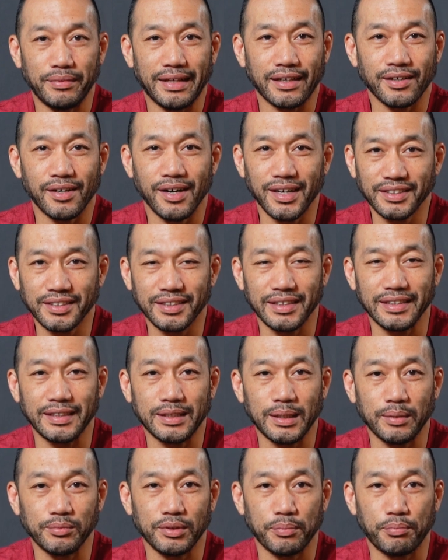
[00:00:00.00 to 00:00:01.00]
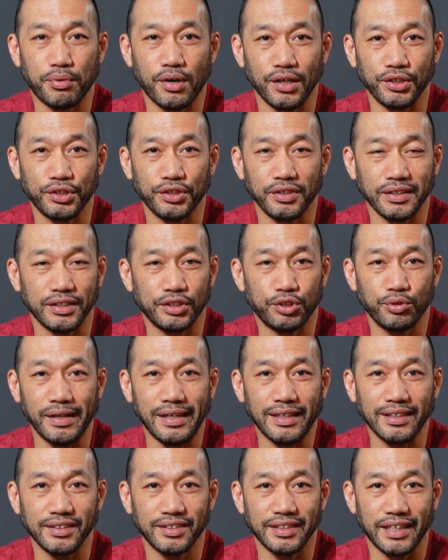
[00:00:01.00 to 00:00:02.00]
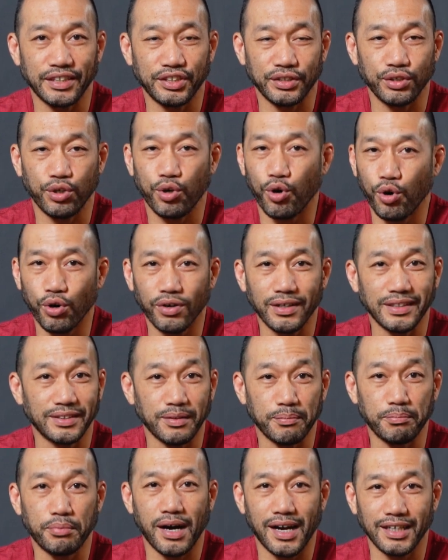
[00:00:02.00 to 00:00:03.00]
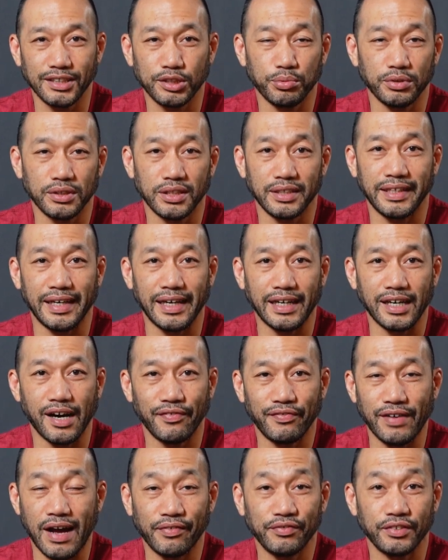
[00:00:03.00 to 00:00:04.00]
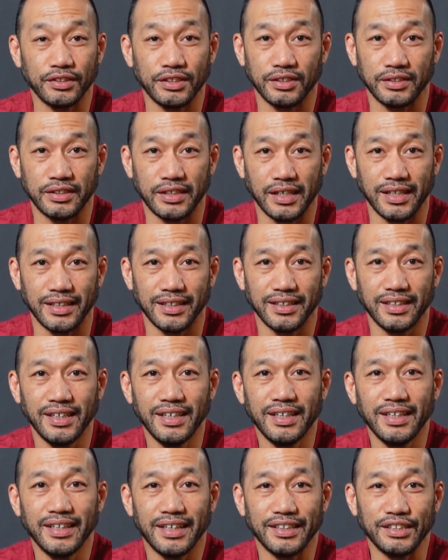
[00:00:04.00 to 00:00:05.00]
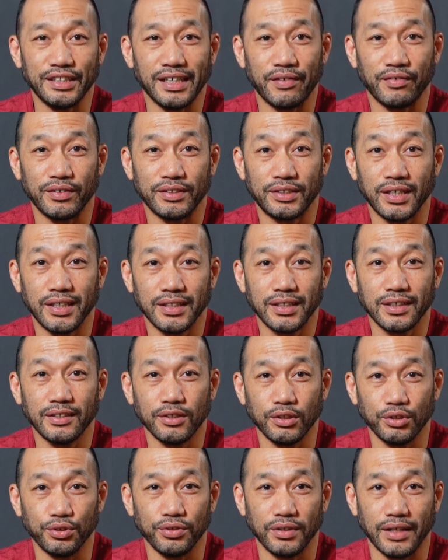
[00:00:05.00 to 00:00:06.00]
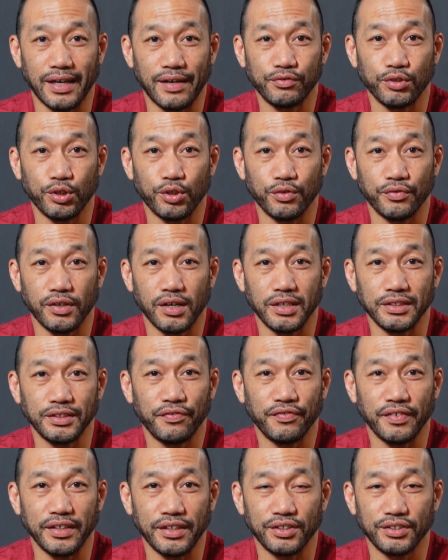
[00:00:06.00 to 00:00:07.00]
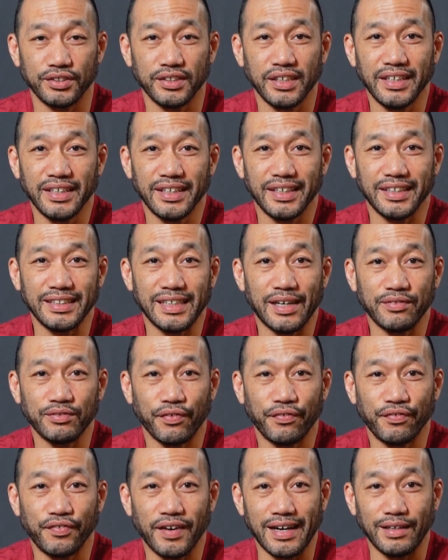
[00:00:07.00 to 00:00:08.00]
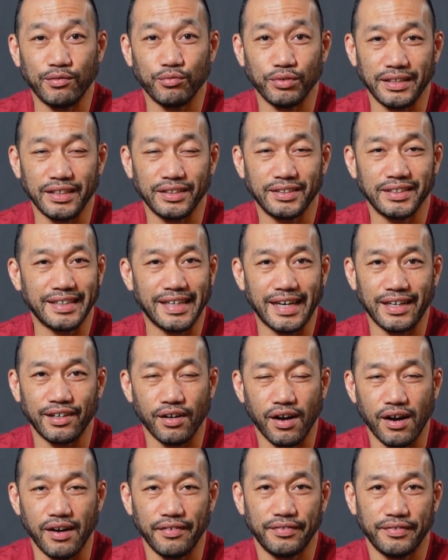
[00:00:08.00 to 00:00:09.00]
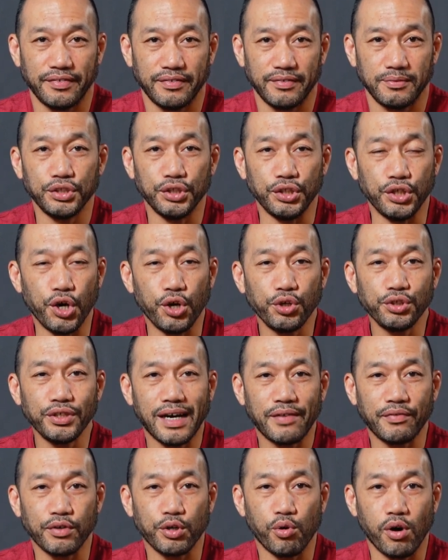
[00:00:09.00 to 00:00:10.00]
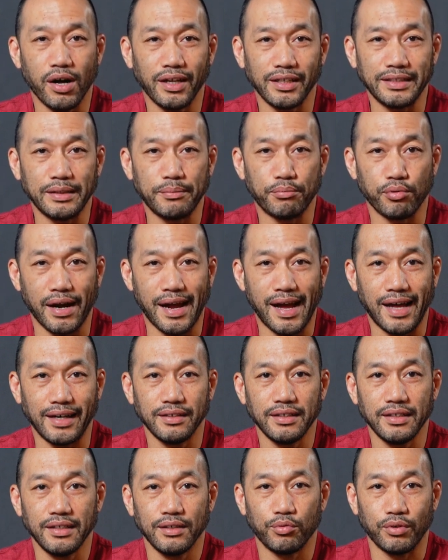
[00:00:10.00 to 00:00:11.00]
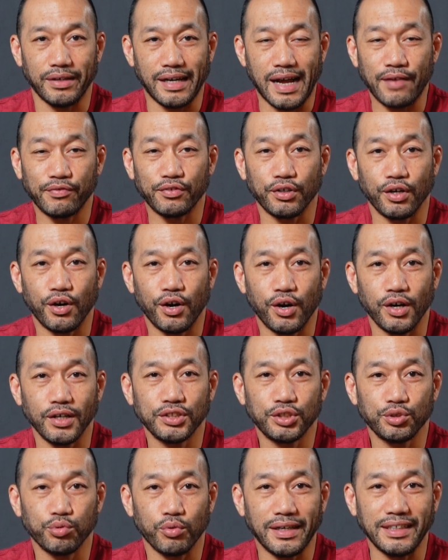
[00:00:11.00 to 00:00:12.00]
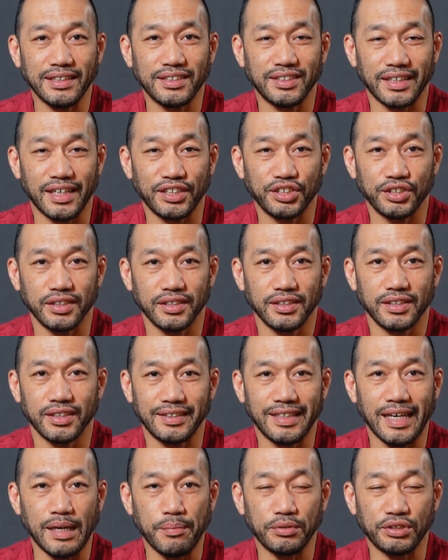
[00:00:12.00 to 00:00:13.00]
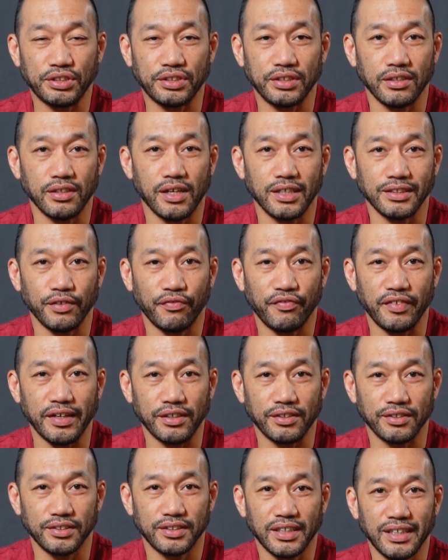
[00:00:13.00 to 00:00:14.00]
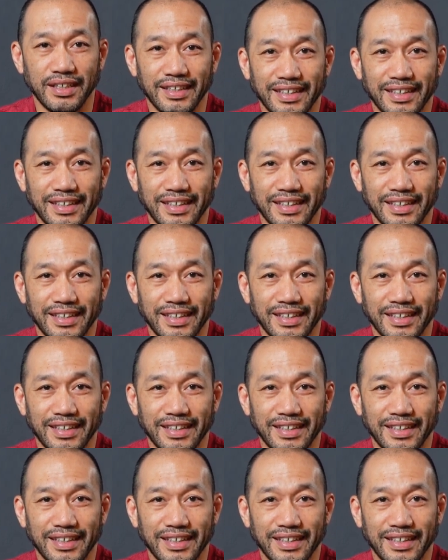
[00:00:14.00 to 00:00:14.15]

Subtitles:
that constantly comes apart during a training session or is impossible to take off after you're done. And you have a ton of glue left over on your fingers and you have to fight with it to get it off. You know you have a quality brand when after a hard, sweaty session, the tape is still on your fingers.